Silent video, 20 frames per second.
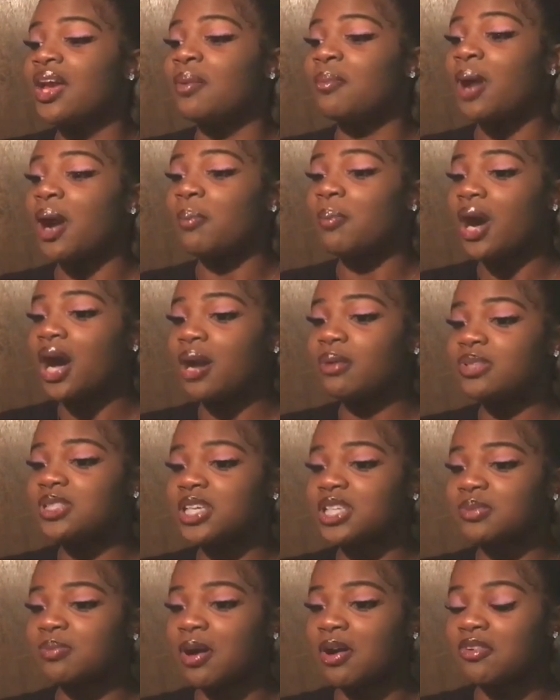my mom
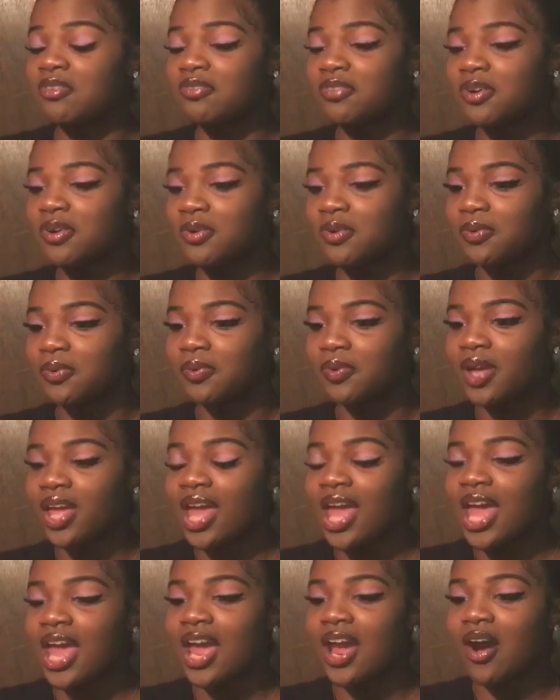texted my phone
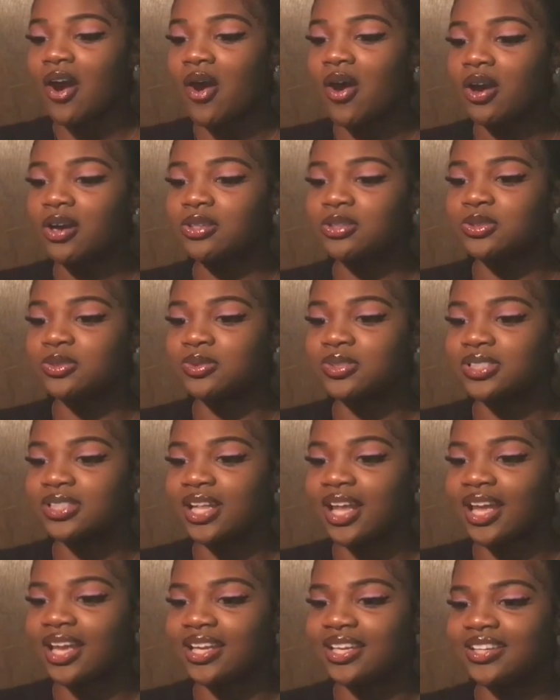and august was
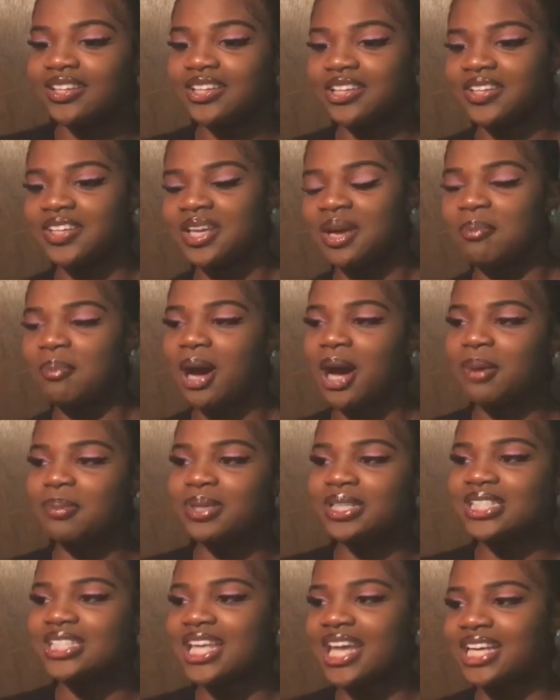like look your
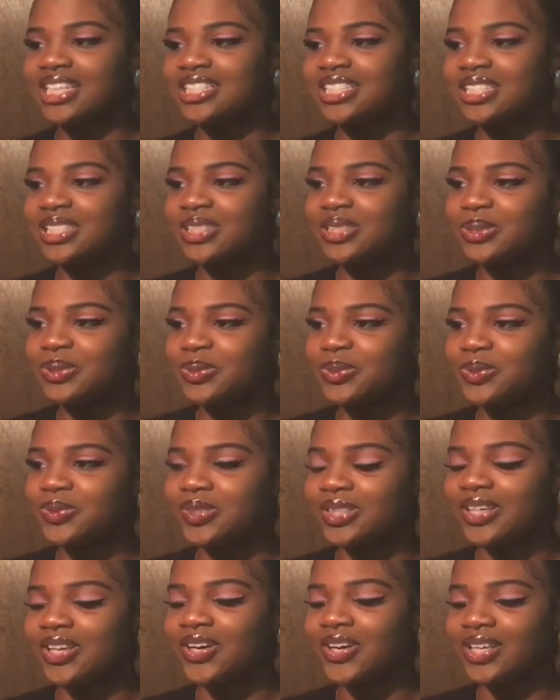mama texting you
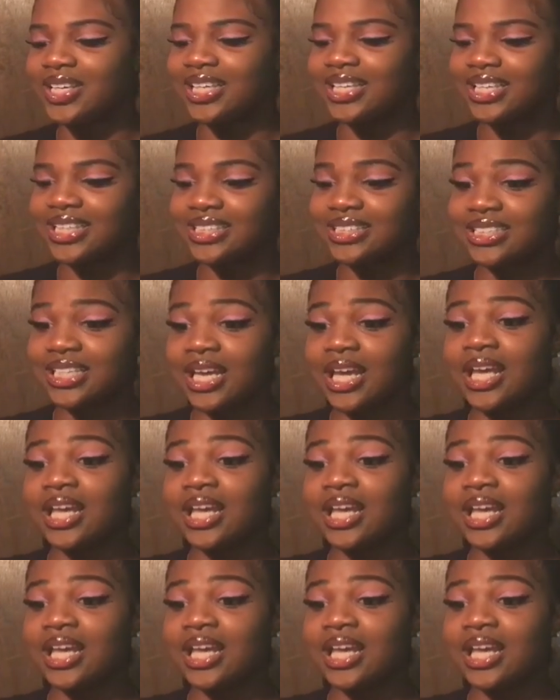and all of this